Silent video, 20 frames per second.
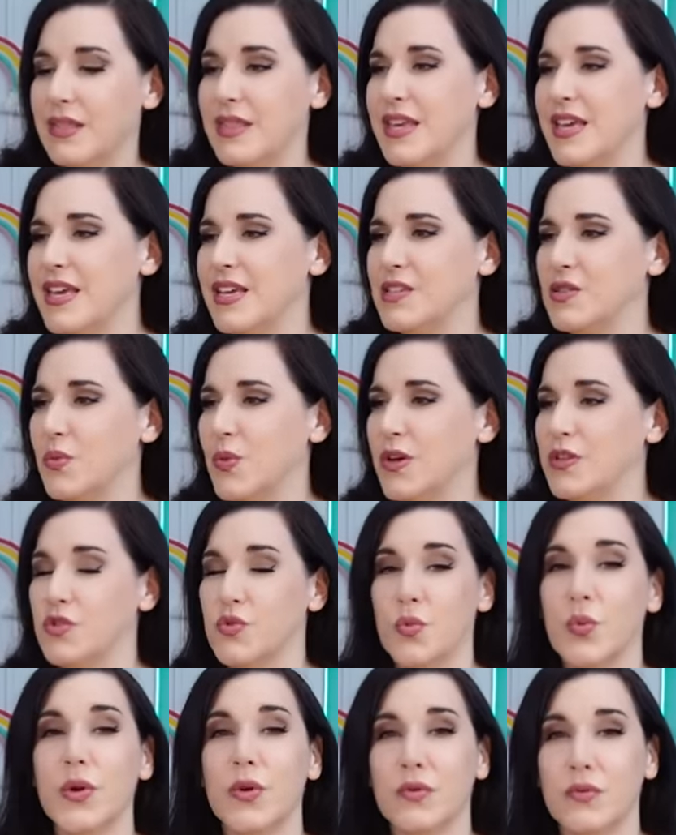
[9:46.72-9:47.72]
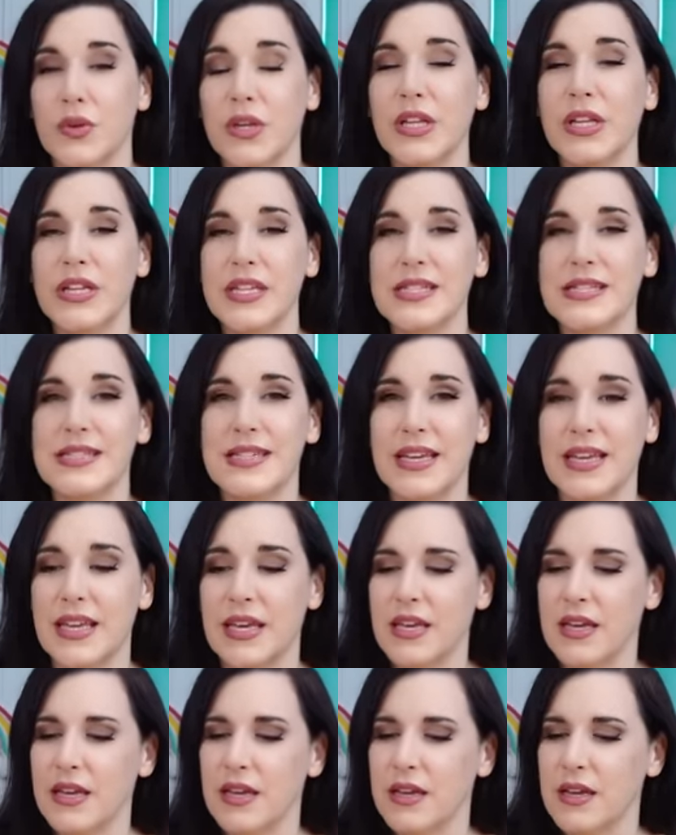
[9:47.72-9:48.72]
These ones were really
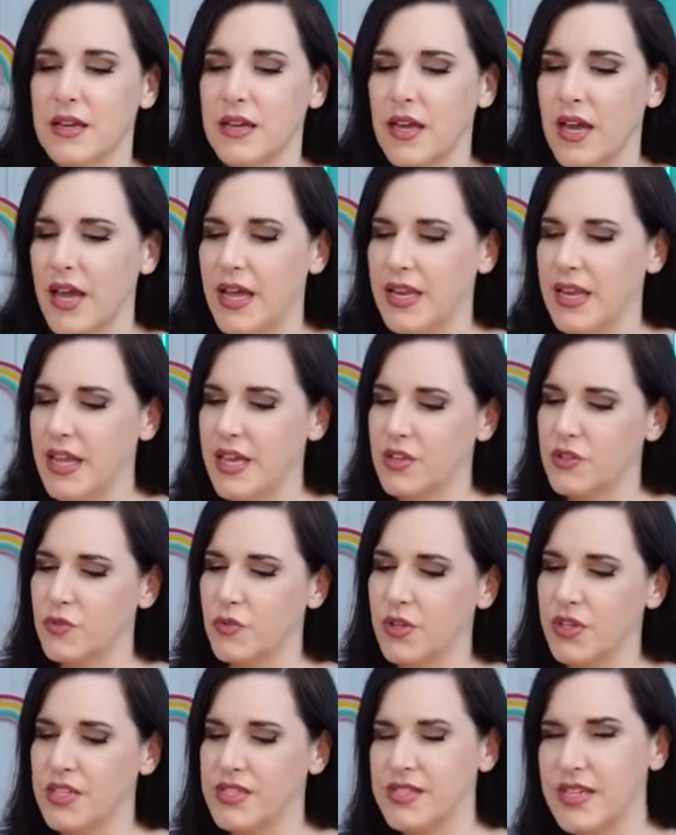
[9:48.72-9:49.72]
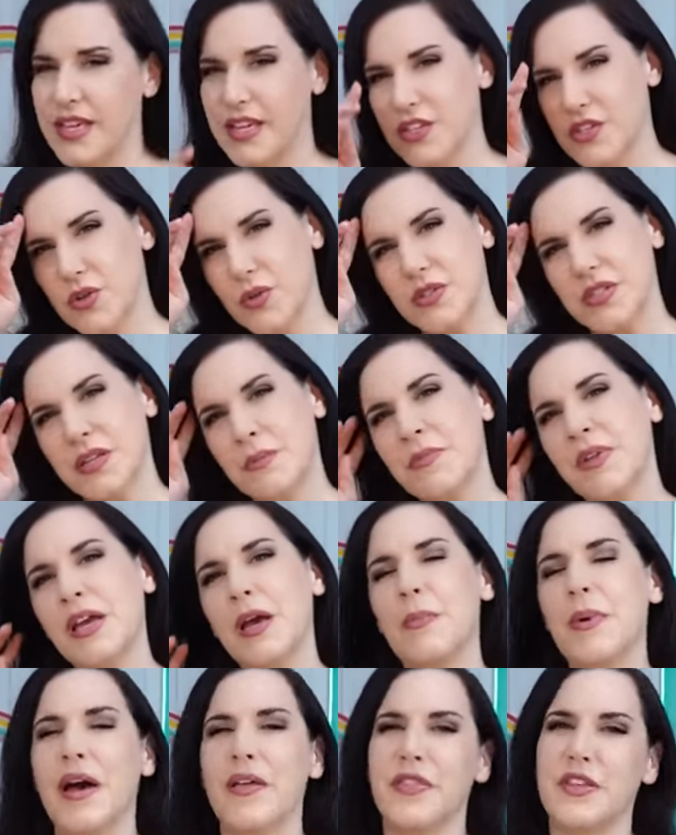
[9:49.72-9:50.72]
sticky and he's really sticky. So it's something
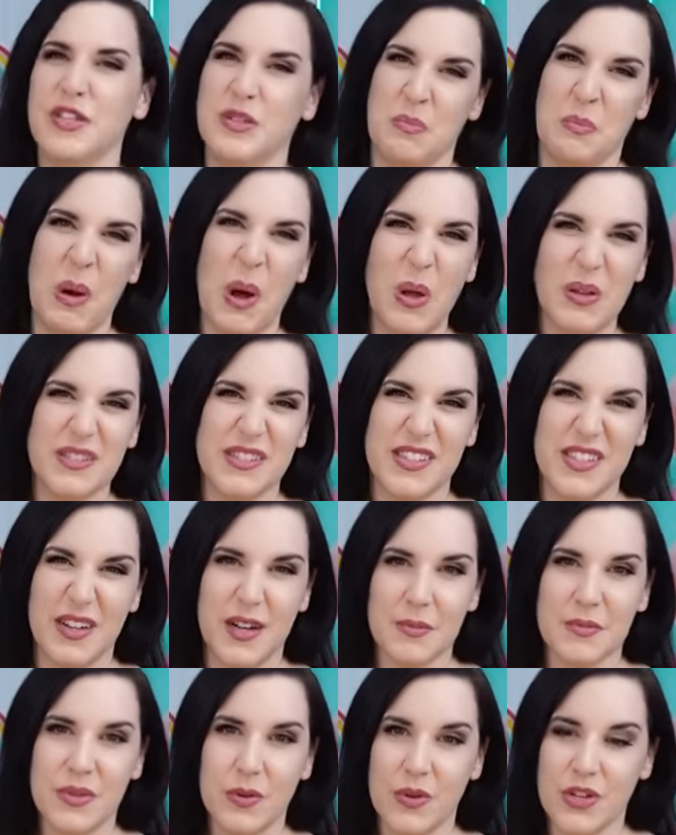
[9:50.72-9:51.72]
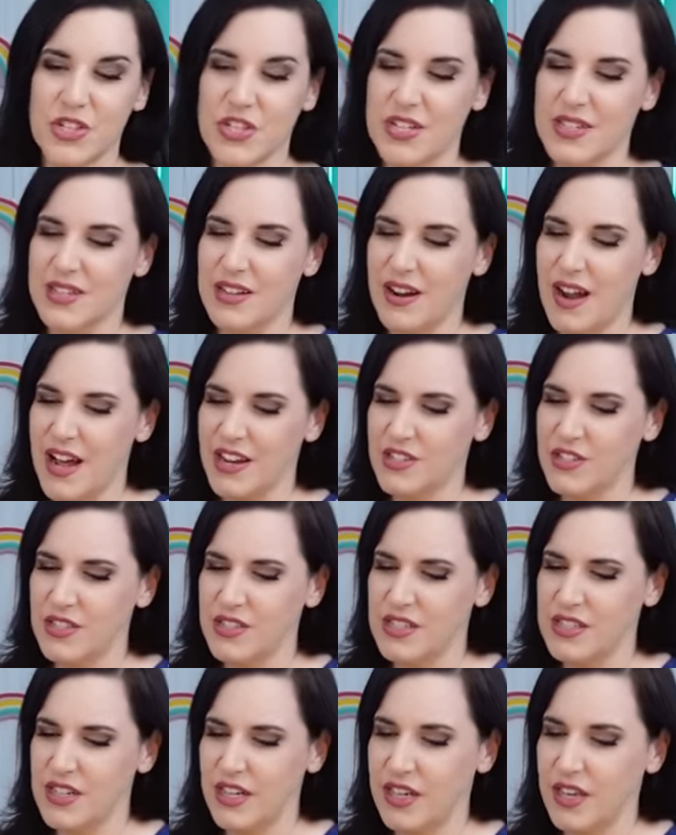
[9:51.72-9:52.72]
about these malt syrup squishies. They're actually
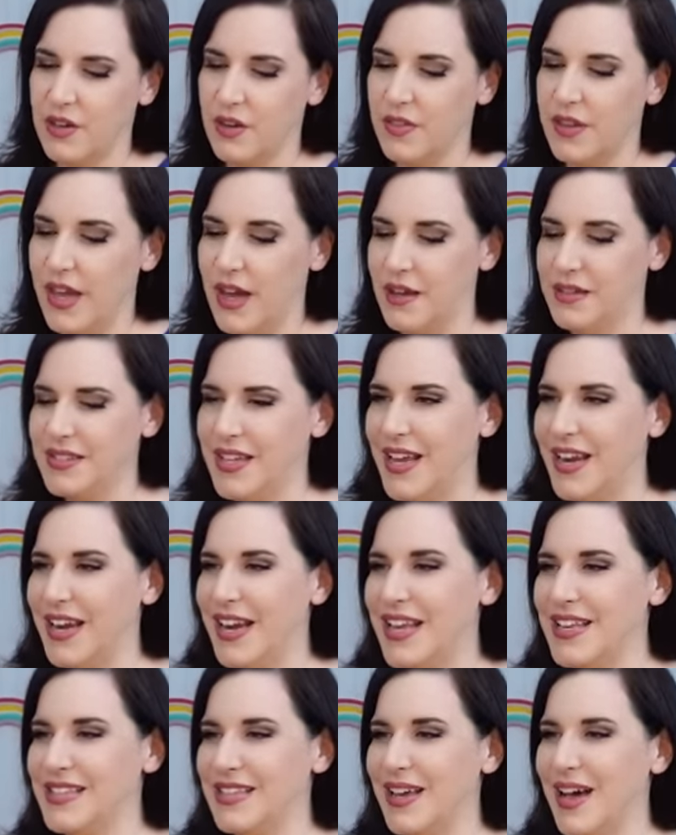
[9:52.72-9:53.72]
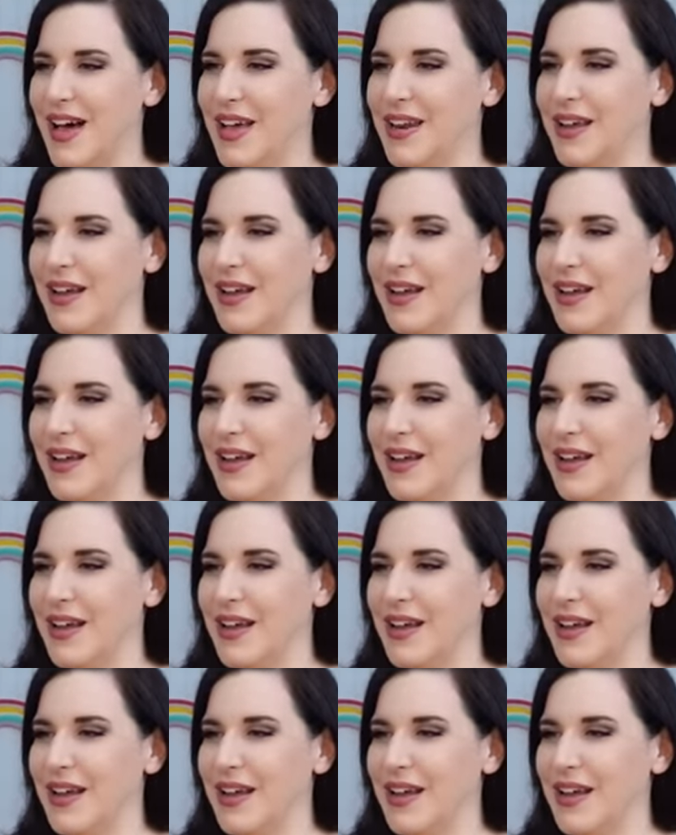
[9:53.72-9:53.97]
sticky on the outside and he's got